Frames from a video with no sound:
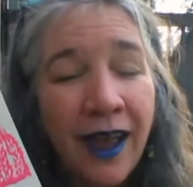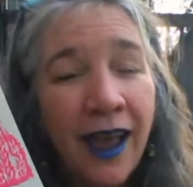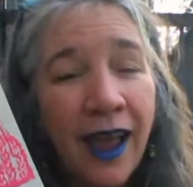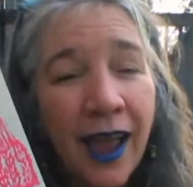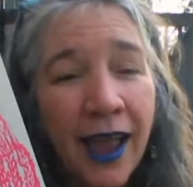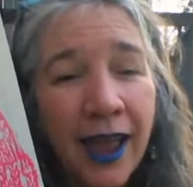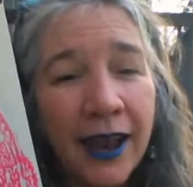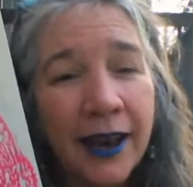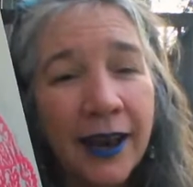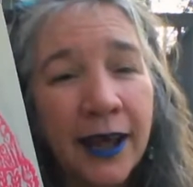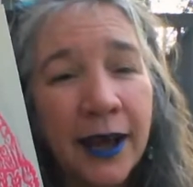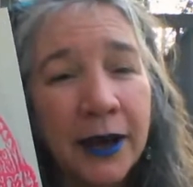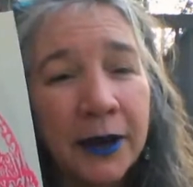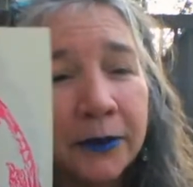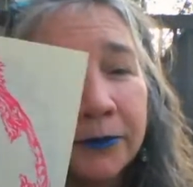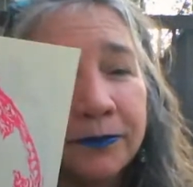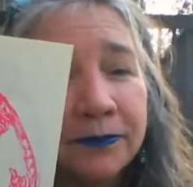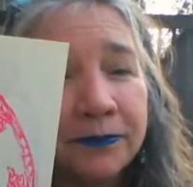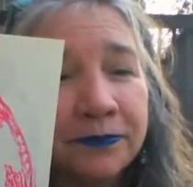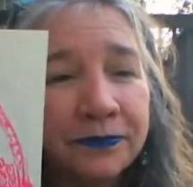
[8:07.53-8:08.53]
And
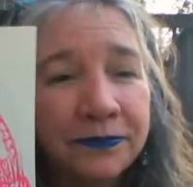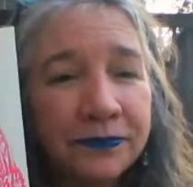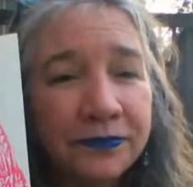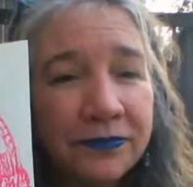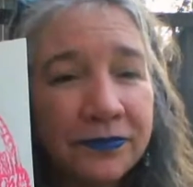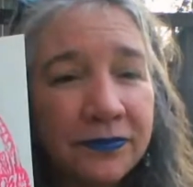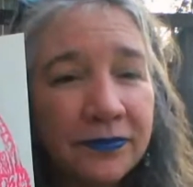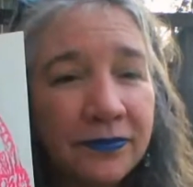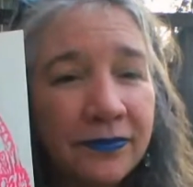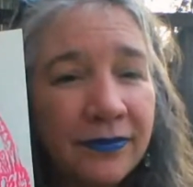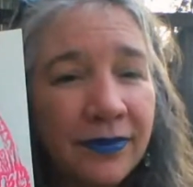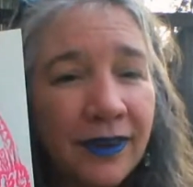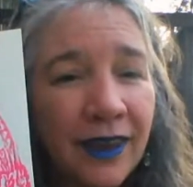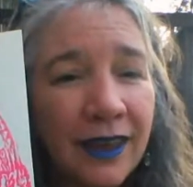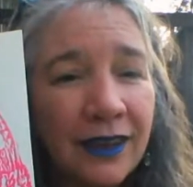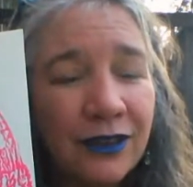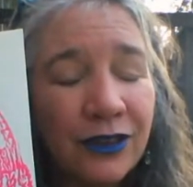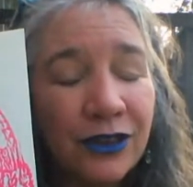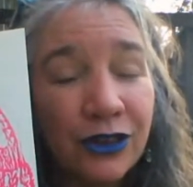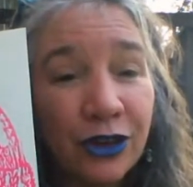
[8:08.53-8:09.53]

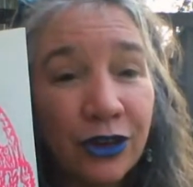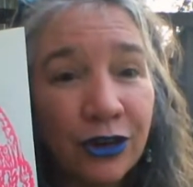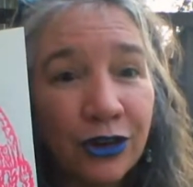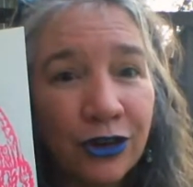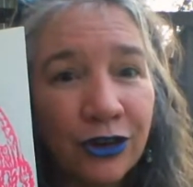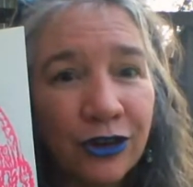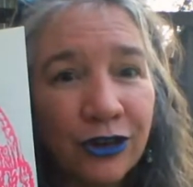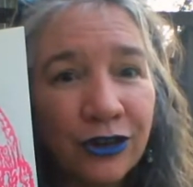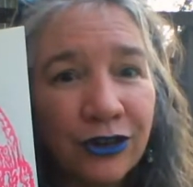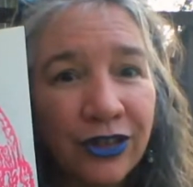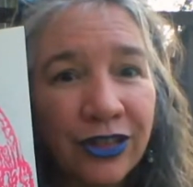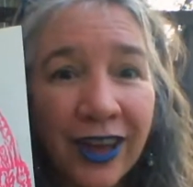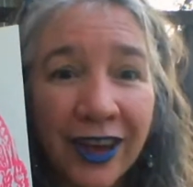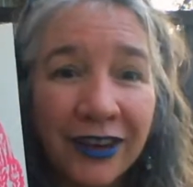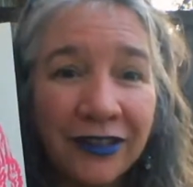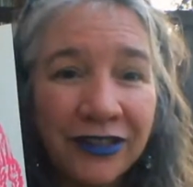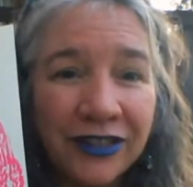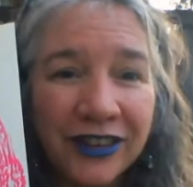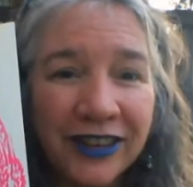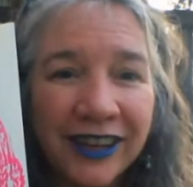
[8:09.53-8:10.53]
so
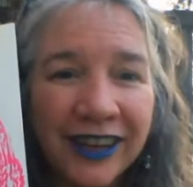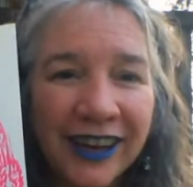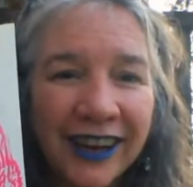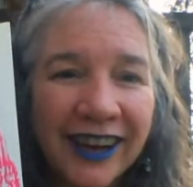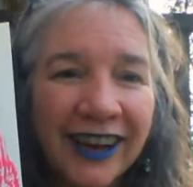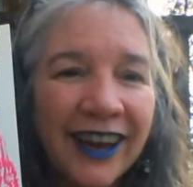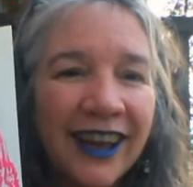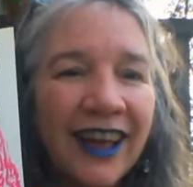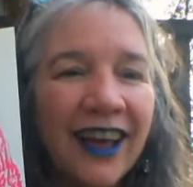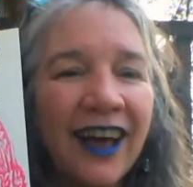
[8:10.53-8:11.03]
thankfully,